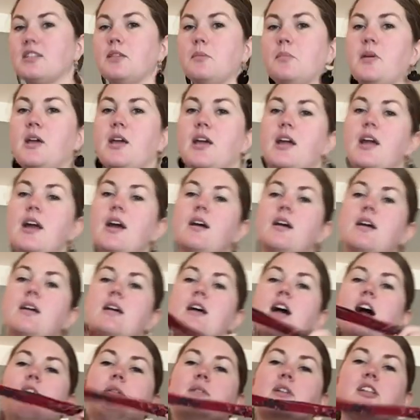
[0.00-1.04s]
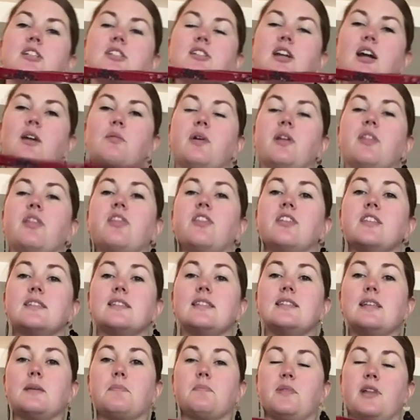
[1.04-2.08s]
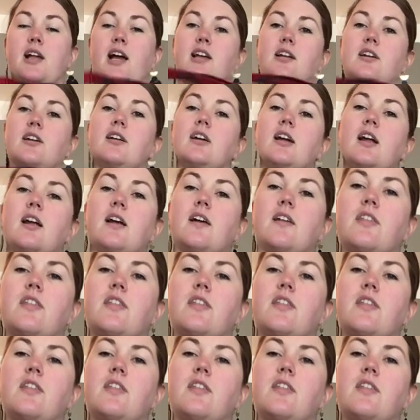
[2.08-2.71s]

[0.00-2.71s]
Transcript: to big. I want to start with the zip liner.